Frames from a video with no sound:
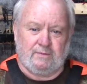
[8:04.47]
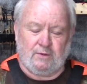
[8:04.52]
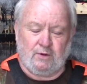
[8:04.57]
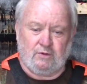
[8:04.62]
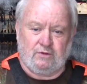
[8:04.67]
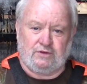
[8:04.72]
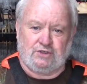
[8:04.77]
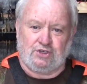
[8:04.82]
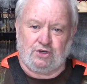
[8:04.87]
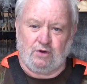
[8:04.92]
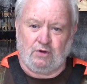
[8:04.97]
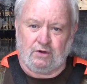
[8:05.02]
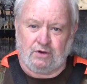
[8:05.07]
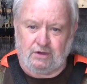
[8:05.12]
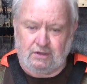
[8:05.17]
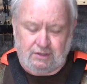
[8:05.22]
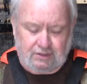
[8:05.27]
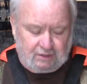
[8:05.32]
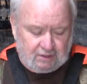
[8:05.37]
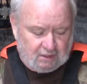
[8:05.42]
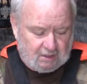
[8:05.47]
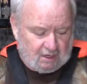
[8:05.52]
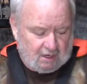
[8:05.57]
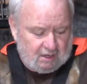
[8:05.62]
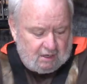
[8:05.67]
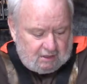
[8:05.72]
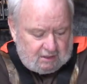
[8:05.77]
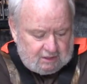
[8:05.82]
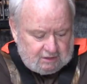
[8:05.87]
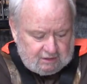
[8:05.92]
both shoulders,
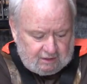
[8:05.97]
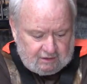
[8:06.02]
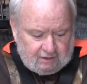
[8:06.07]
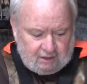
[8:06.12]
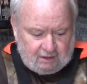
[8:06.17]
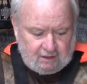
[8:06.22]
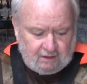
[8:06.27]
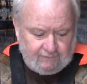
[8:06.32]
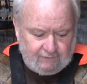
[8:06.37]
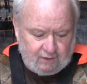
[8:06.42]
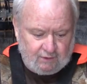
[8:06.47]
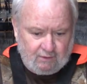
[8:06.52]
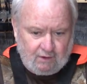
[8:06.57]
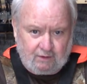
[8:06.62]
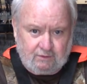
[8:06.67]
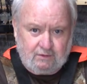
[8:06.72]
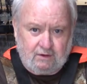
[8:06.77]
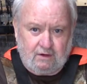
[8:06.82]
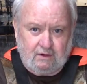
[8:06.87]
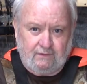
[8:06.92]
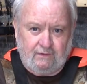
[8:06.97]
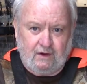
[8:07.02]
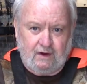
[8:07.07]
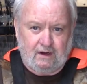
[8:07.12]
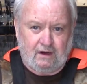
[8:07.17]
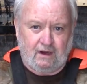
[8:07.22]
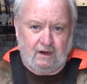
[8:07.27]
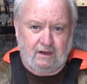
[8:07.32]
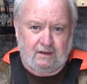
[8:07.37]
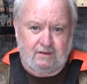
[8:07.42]
because I think if you're out there for
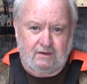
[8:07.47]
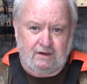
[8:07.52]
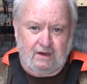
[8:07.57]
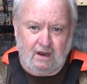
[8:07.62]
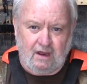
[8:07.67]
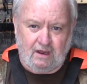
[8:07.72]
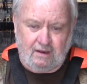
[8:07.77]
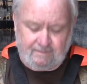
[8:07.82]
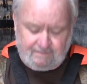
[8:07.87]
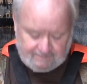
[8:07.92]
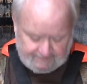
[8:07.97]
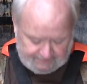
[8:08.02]
any length of time,